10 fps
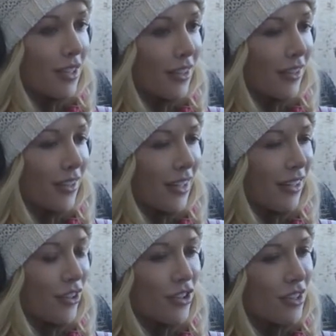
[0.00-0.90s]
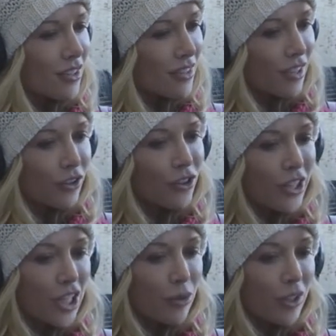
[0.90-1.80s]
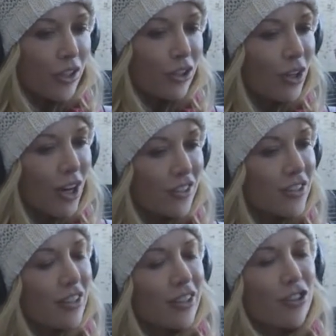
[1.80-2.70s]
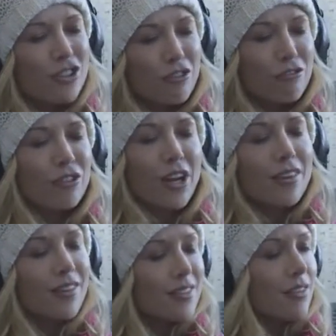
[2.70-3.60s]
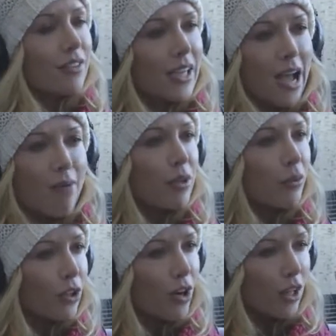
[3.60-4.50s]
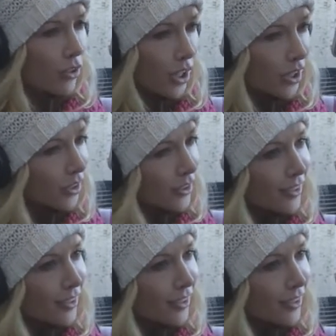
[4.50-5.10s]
and then there's this other thing where you constantly are just afraid that stuff can happen when you're not looking.